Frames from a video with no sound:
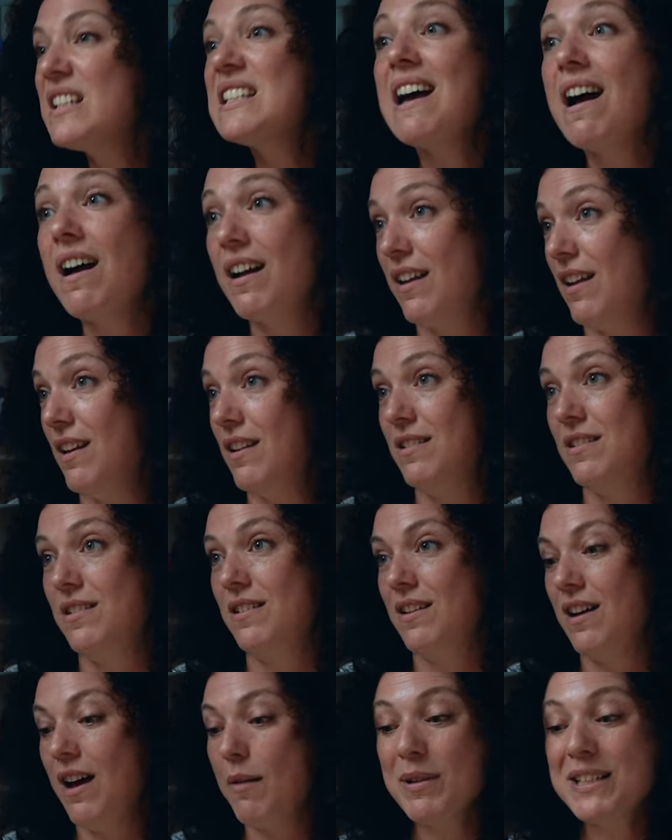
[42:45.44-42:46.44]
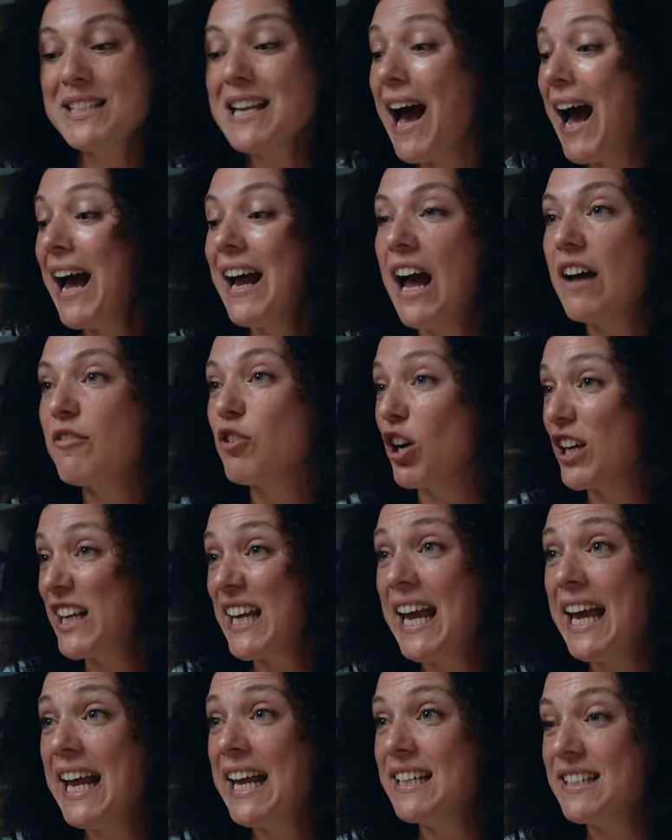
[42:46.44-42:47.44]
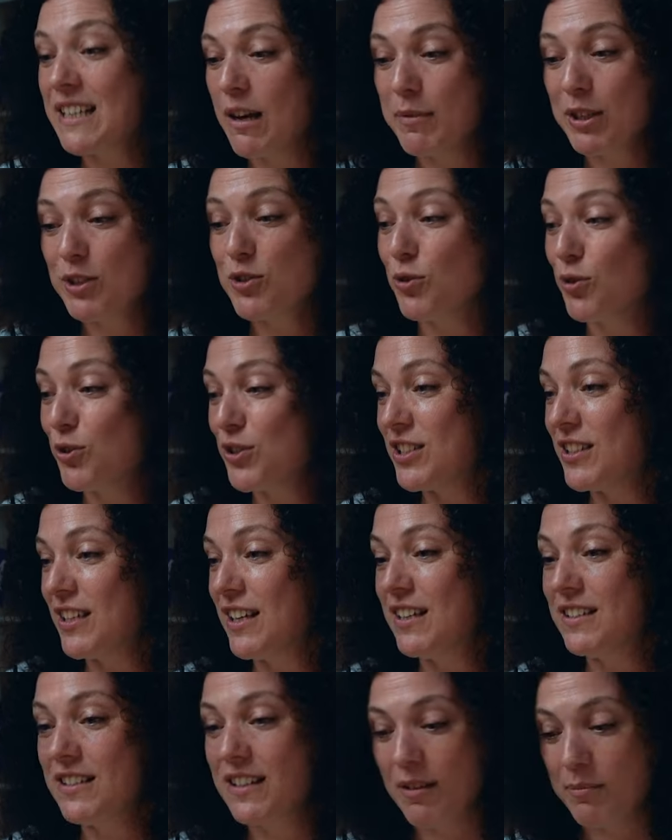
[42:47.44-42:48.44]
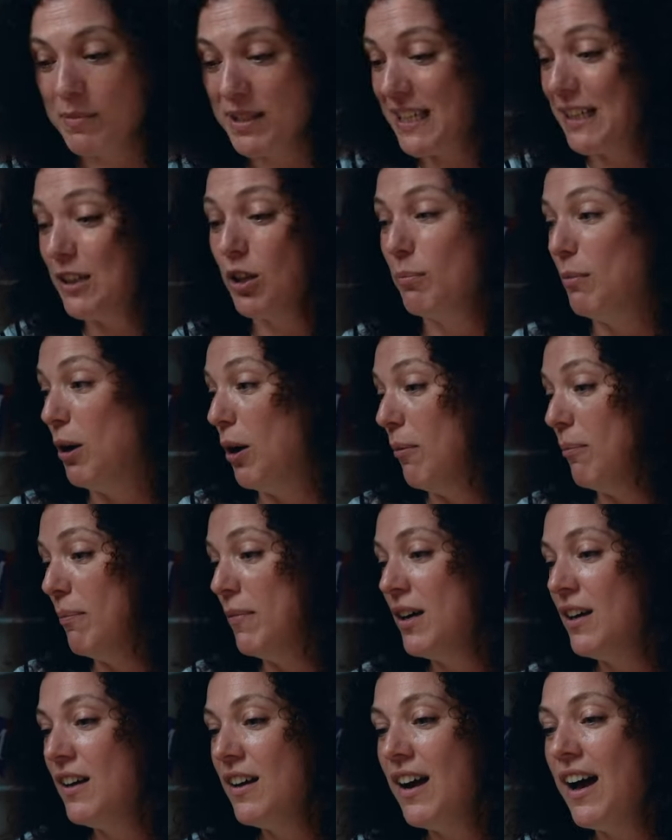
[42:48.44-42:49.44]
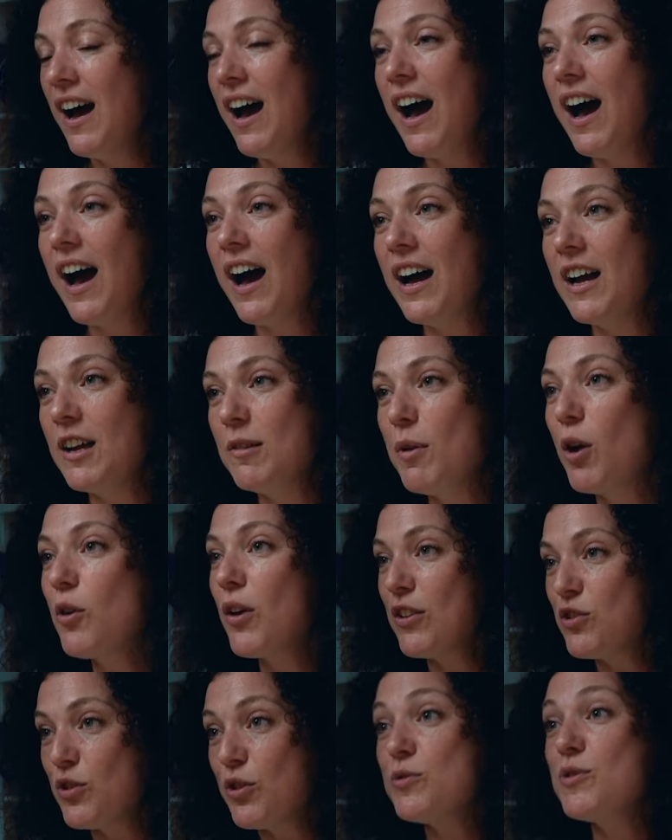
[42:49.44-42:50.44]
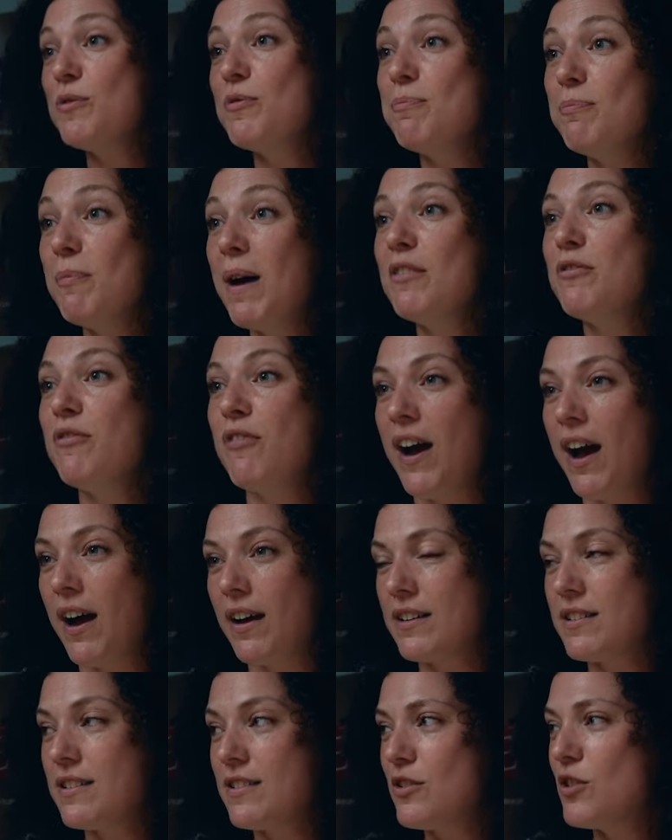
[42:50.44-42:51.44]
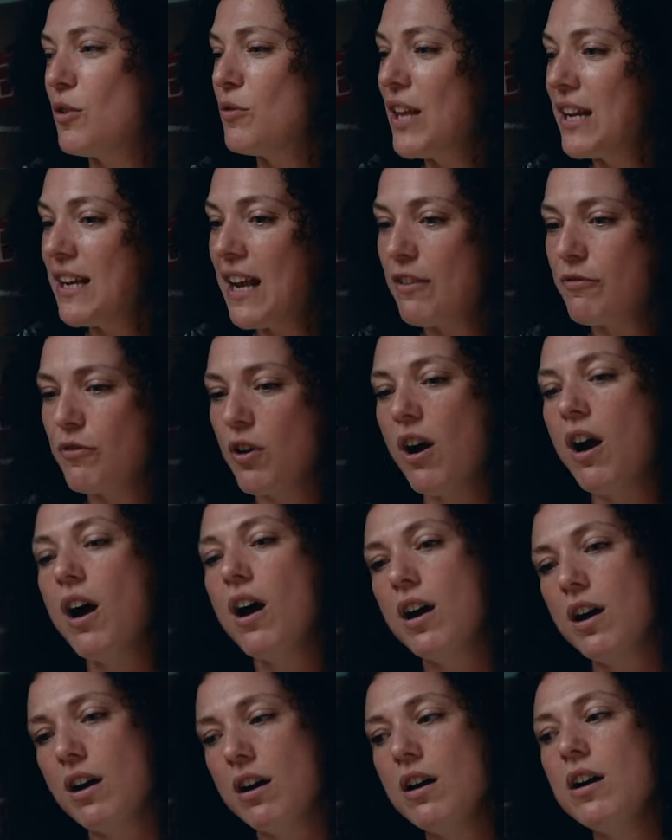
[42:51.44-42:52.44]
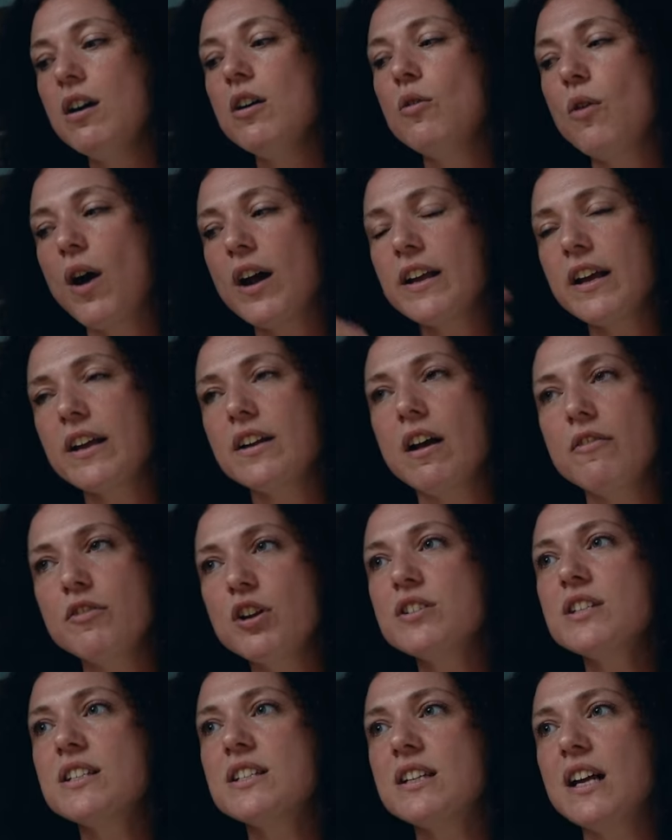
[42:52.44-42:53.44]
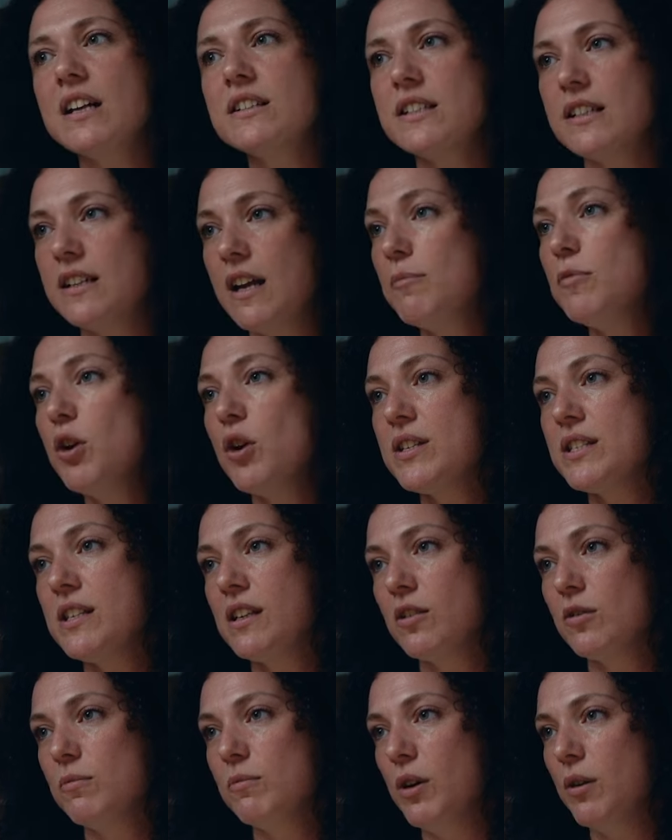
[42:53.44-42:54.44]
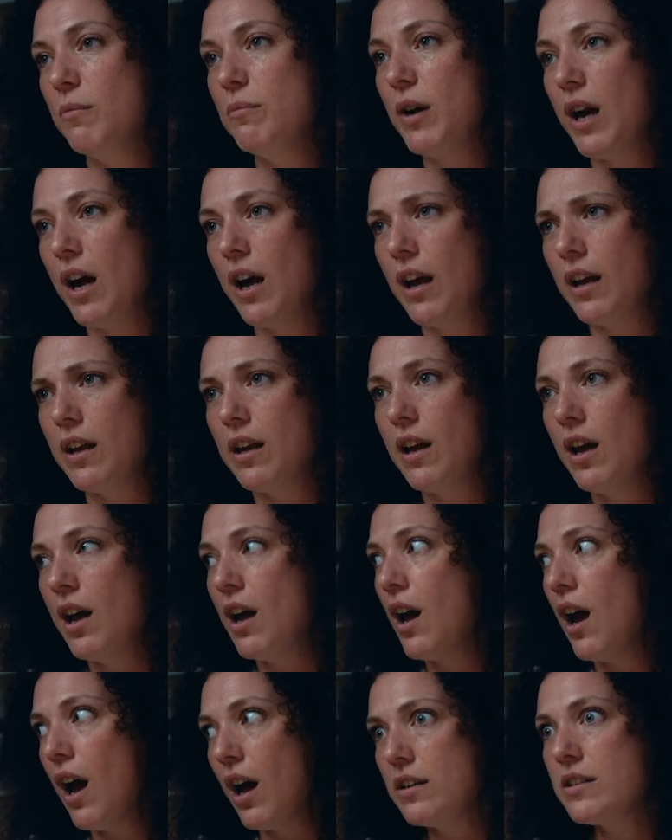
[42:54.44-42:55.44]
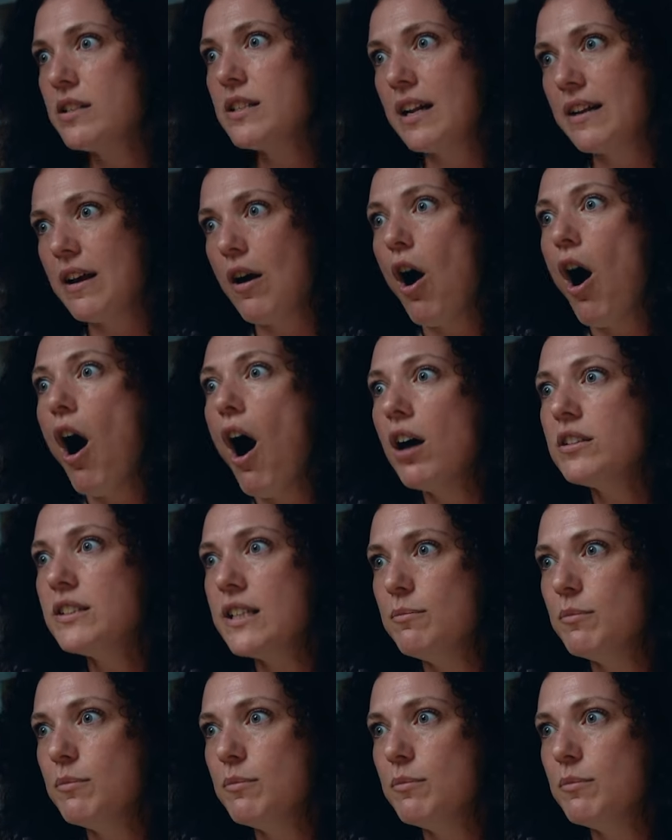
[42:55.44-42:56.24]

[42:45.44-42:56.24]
tired. I'm a tired, I've got a kid, I'm exhausted, I'm a single mom. I'm okay. So those are my facts. So then I've got, oh, I can, I'm understanding. I'm not a single mom, but I, I understand how hard